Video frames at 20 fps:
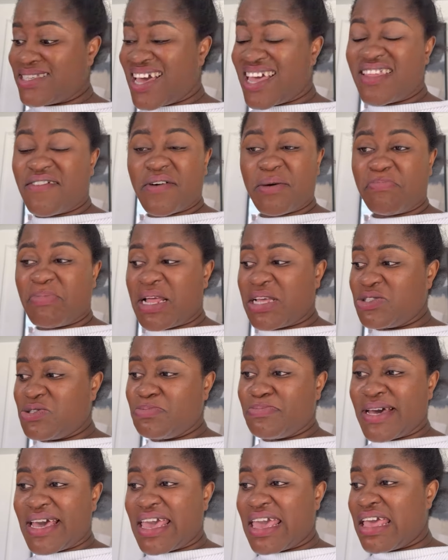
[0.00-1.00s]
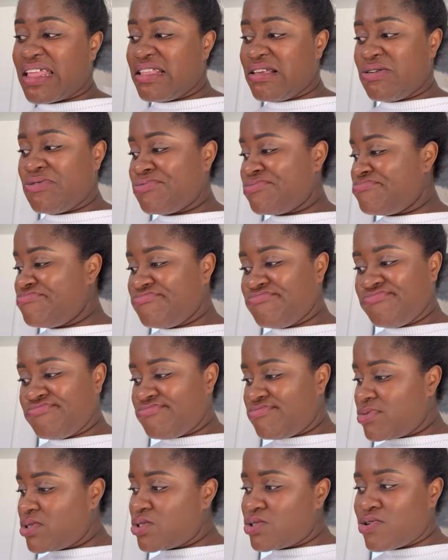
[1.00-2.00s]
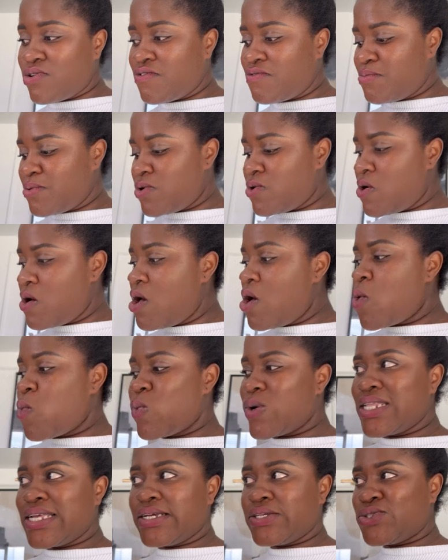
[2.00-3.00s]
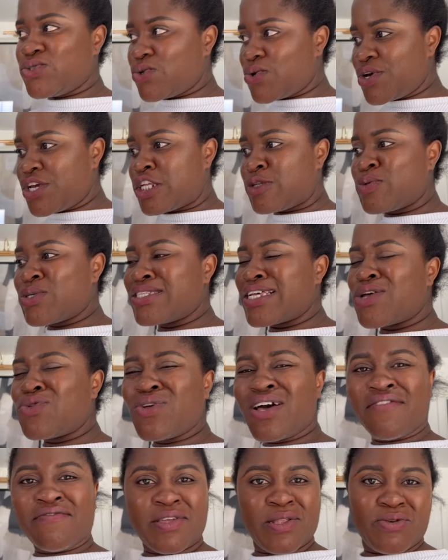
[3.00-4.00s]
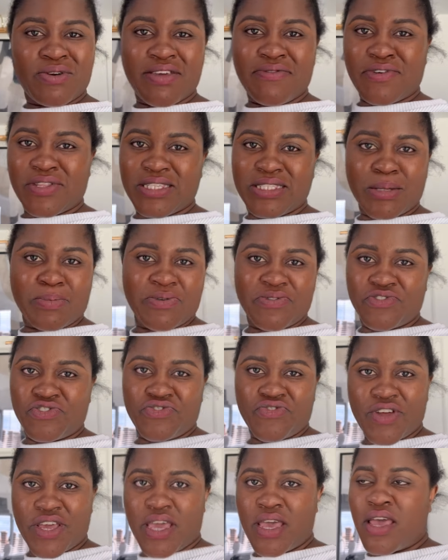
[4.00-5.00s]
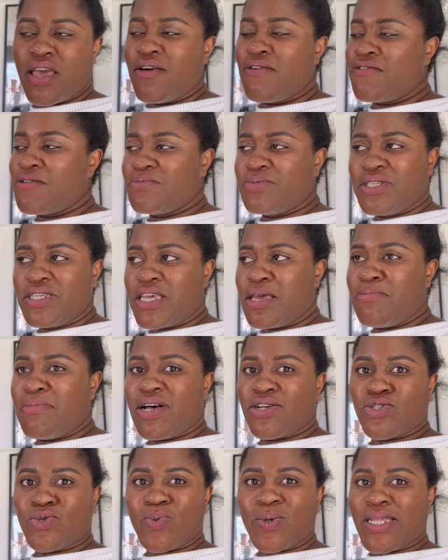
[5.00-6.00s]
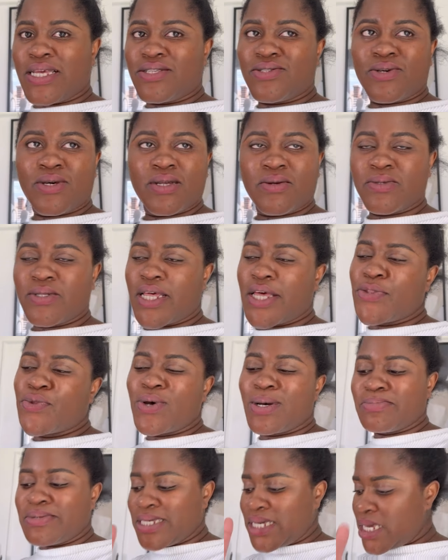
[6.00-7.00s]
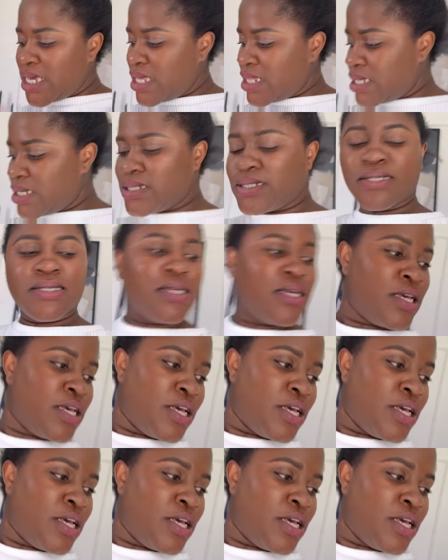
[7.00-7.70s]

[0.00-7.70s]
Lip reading: I never planned to buy any home stuff, but when I saw it, because I know I've been looking for this type of tray from TK Maxx, so when I saw it, I was like, no, I'm taking this.